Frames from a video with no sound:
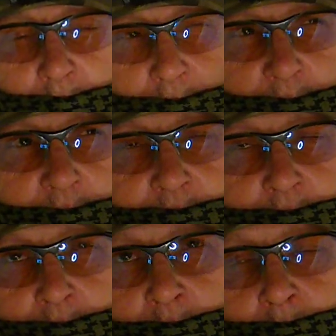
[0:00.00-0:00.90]
I
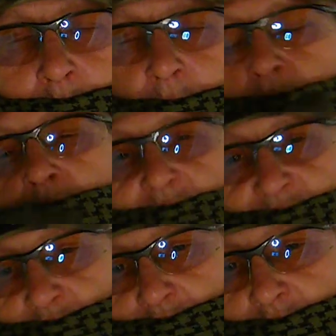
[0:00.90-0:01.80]

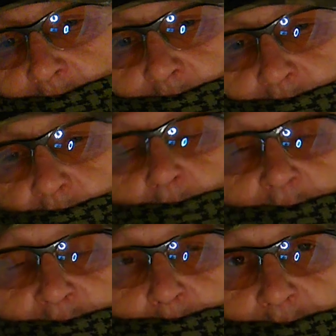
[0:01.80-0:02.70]
personally don't
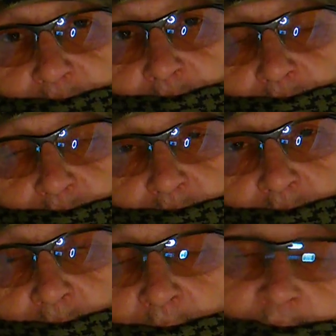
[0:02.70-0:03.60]
have a preference,
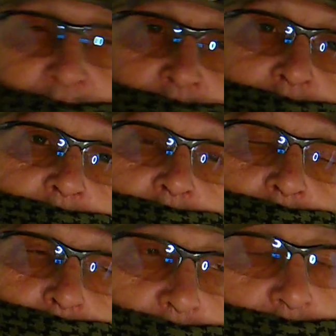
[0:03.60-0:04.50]

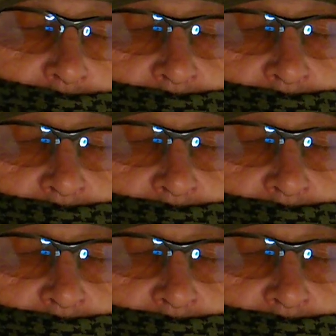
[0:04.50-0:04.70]
but